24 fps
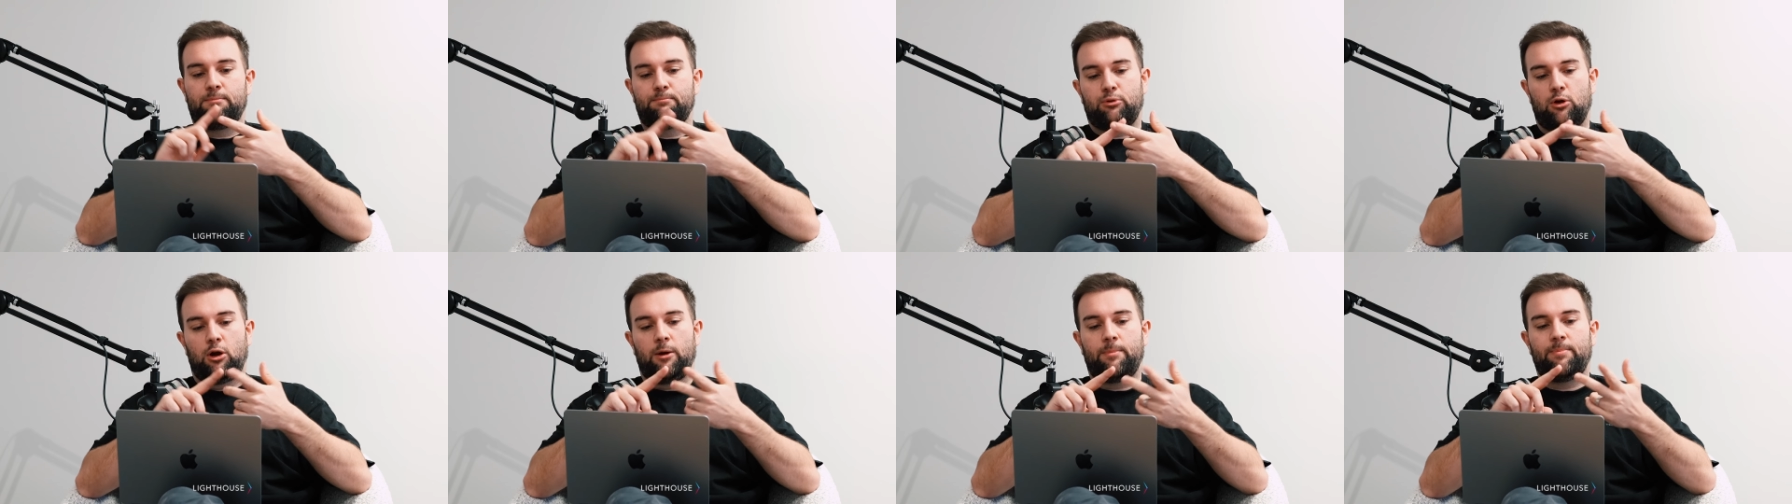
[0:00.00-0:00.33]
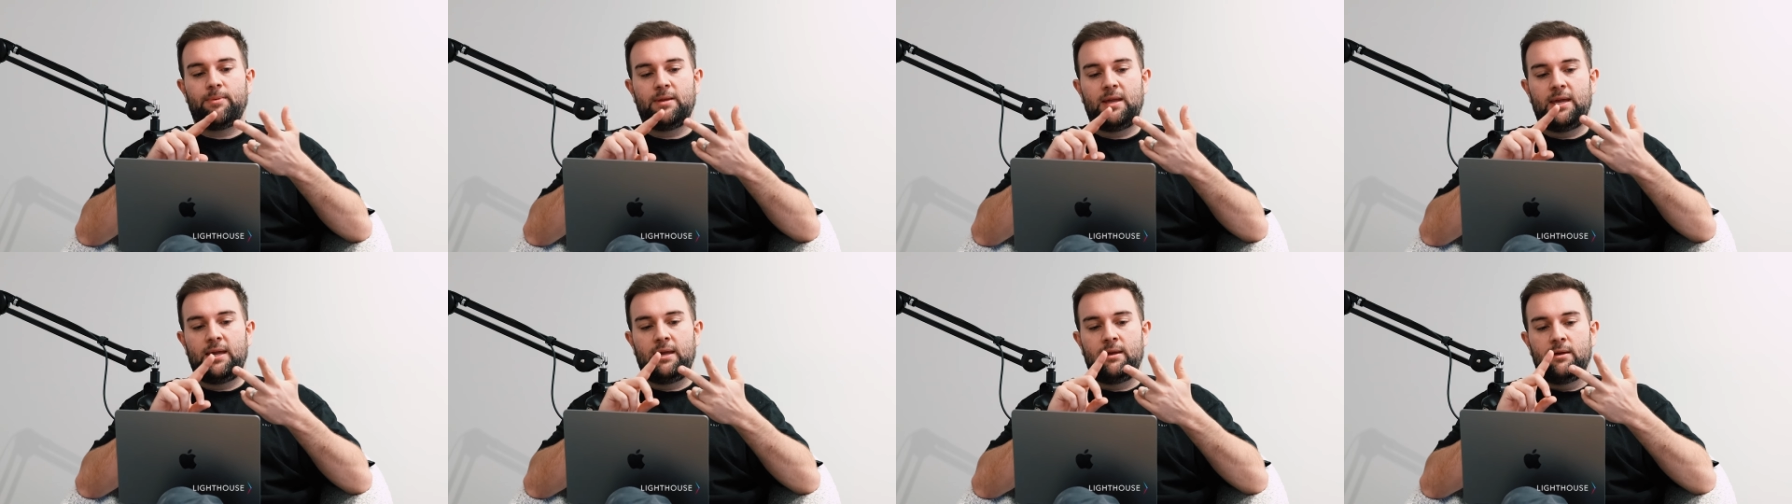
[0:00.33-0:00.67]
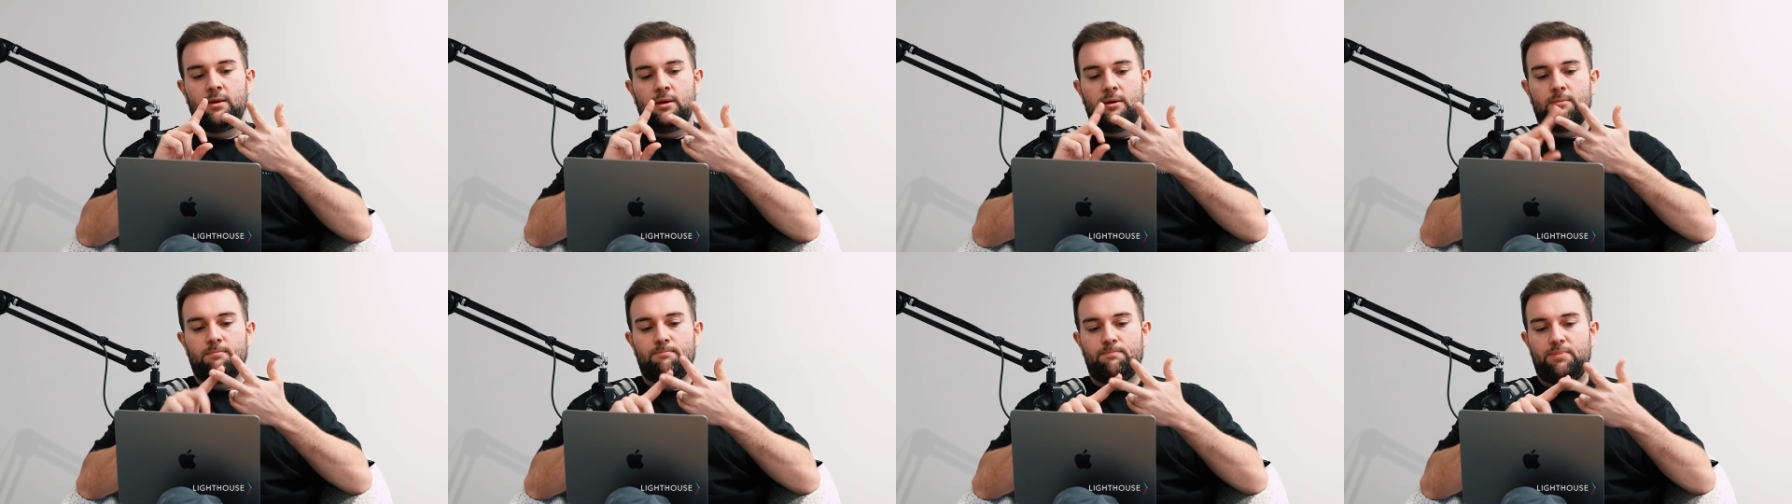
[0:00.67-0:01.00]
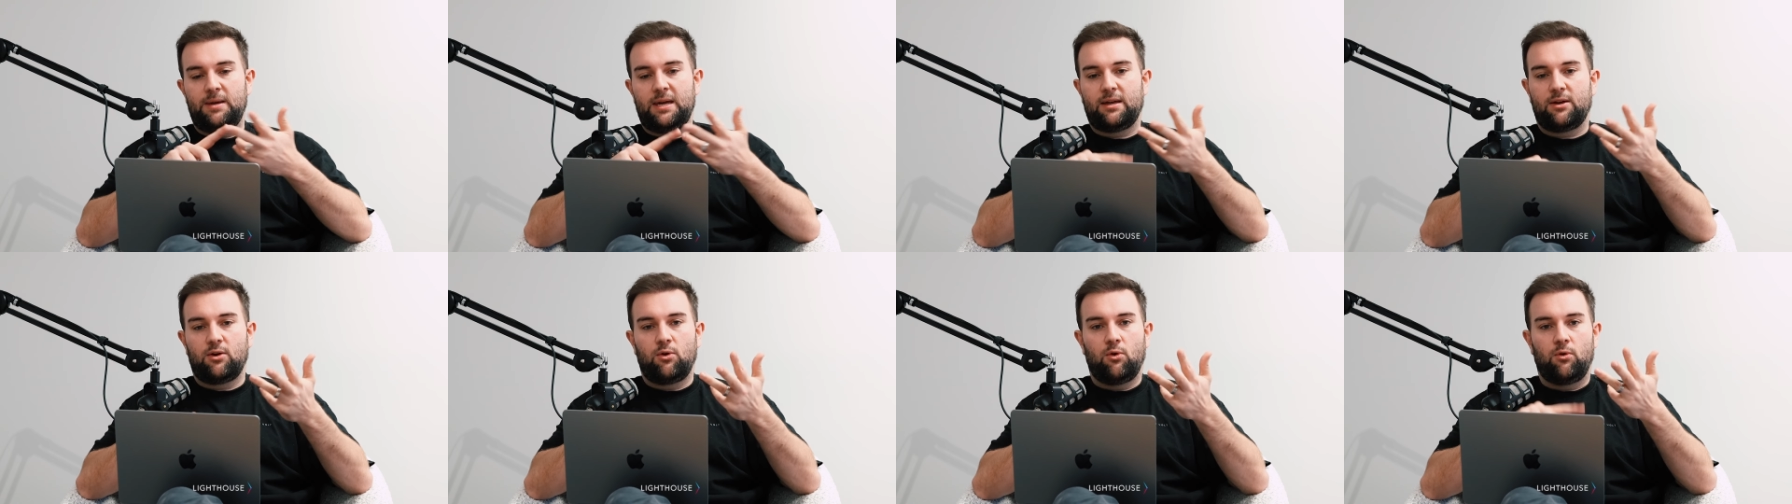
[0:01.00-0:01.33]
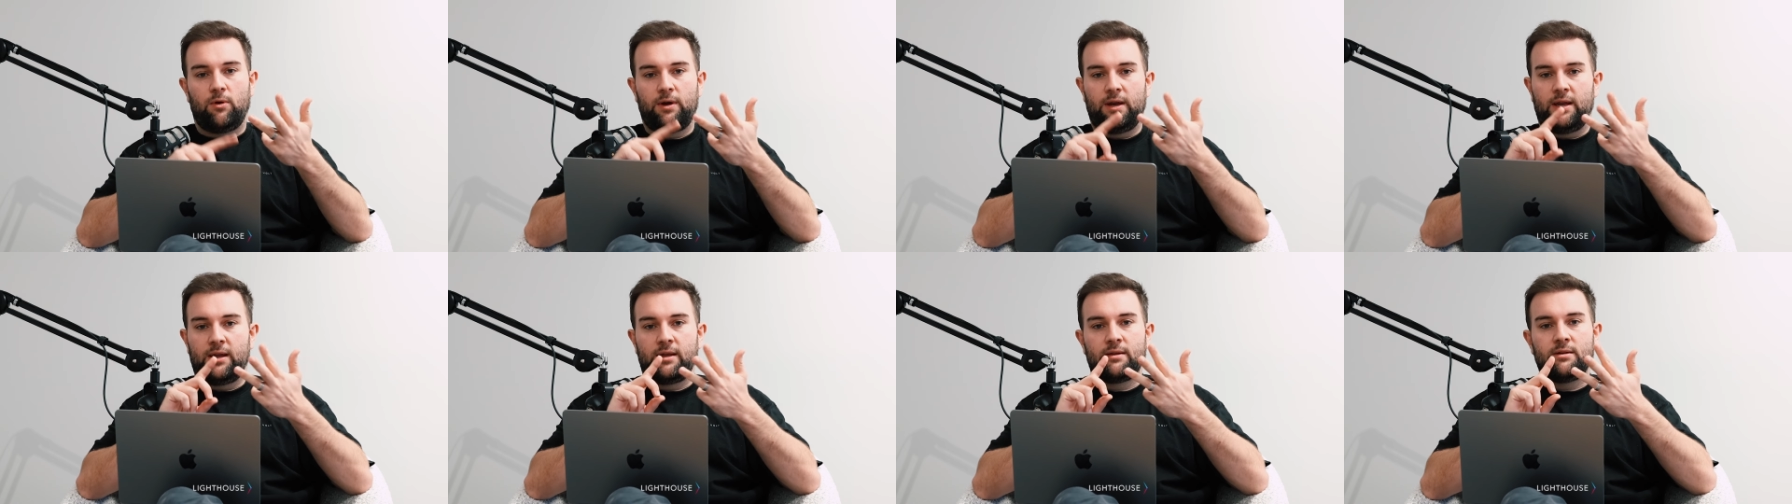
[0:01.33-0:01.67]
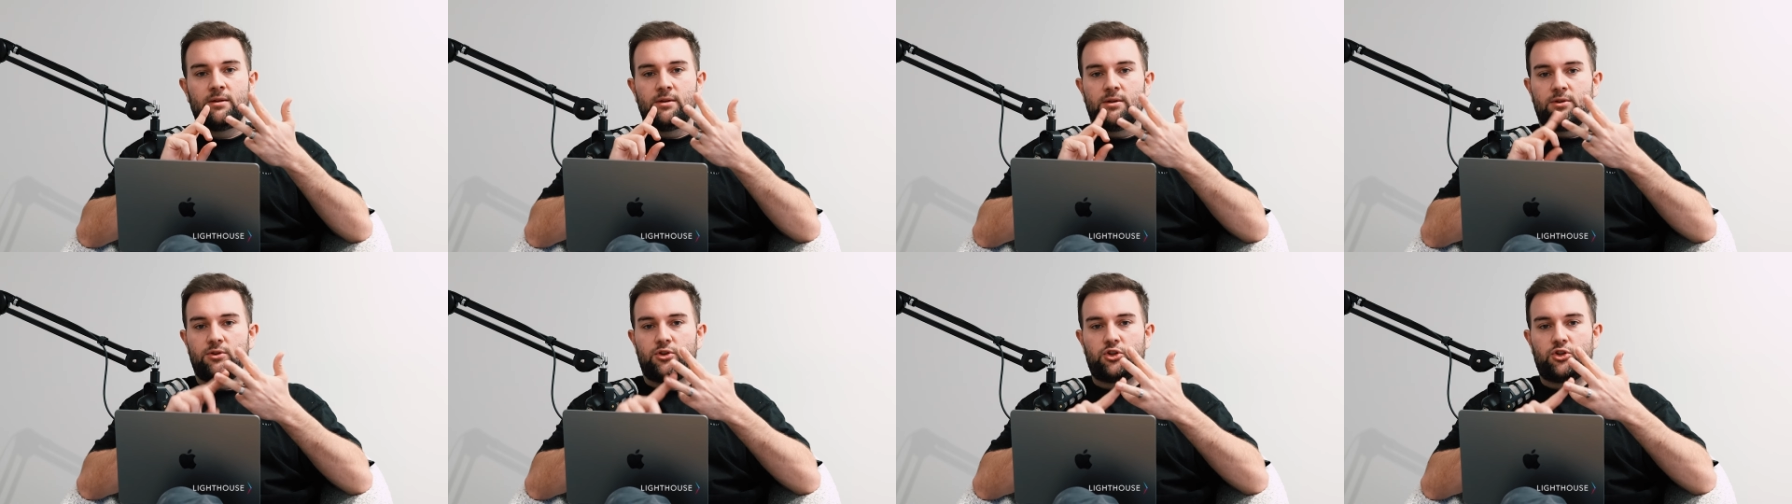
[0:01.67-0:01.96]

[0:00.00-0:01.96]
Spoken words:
in property, Bitcoin,